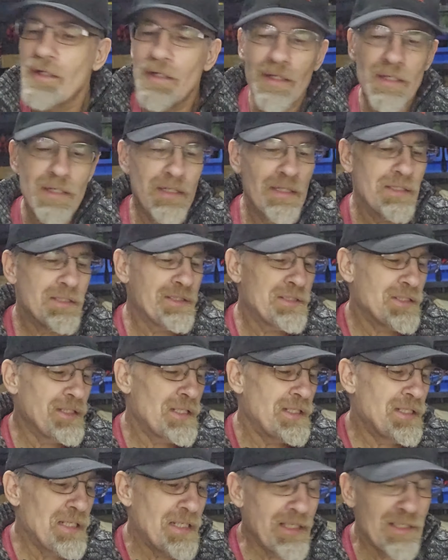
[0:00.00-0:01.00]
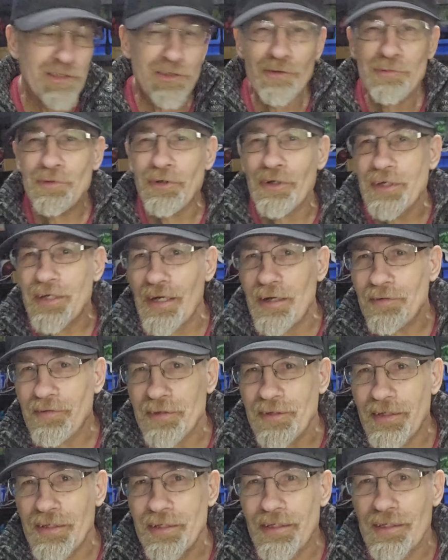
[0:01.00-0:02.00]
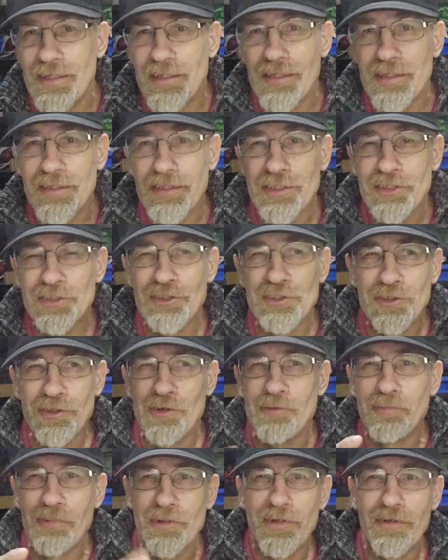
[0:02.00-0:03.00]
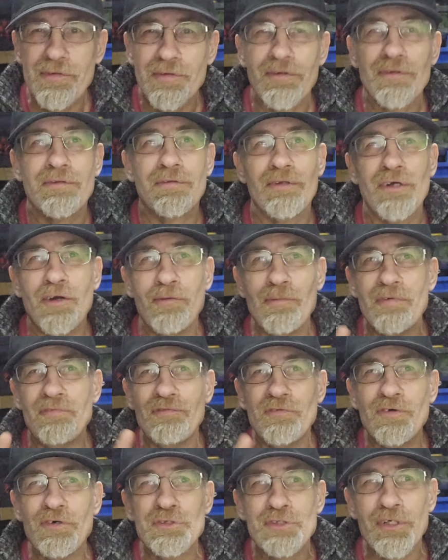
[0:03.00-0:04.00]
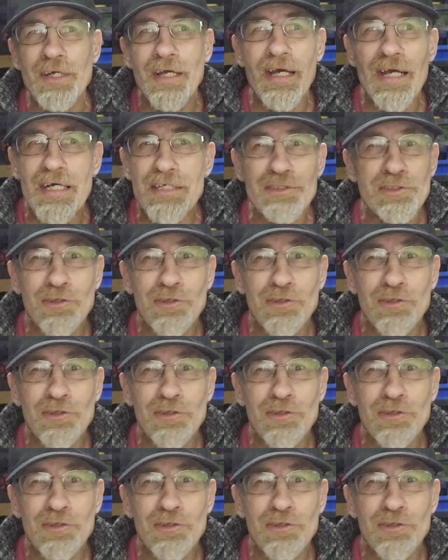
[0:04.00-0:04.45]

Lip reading: And I couldn't work out the because they've got about 4 cigars.